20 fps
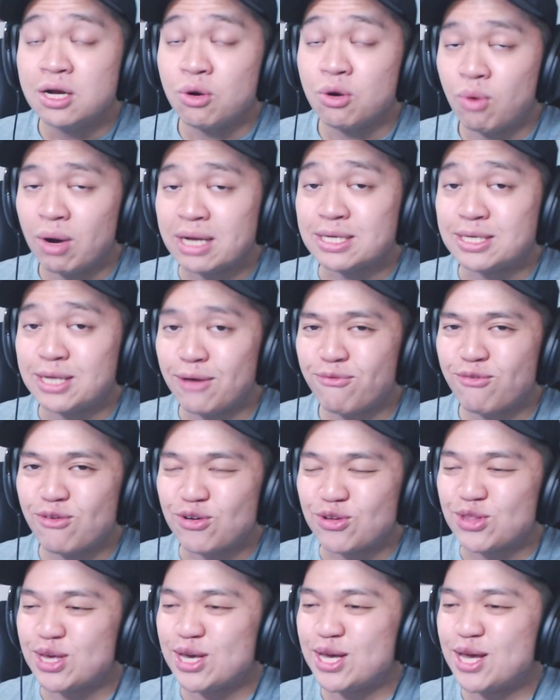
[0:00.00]
Quite
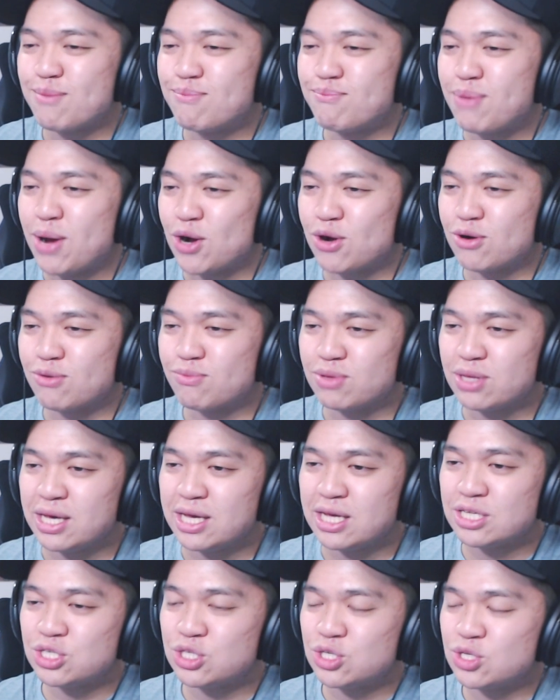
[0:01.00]
differently
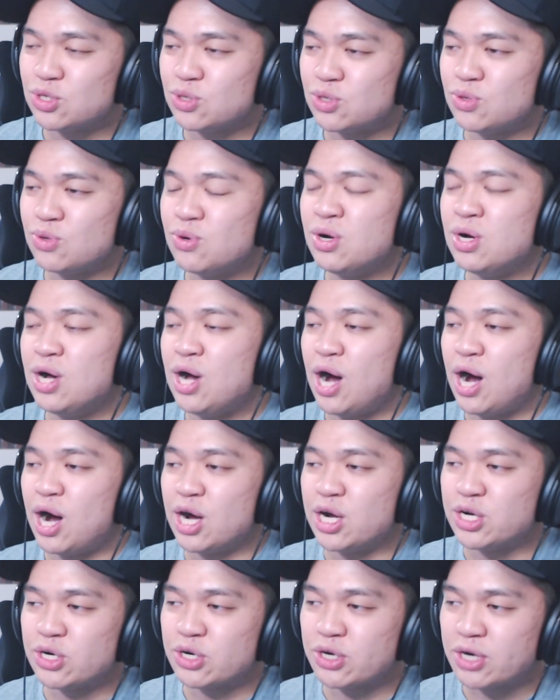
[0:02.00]
comparably to
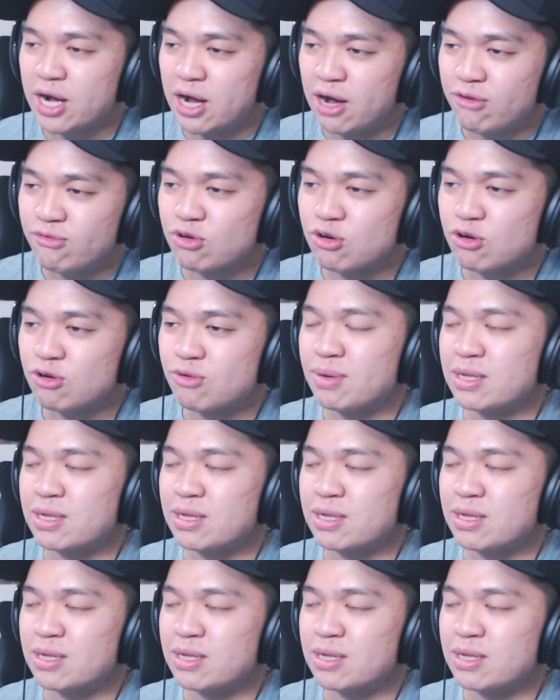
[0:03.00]
Undercover,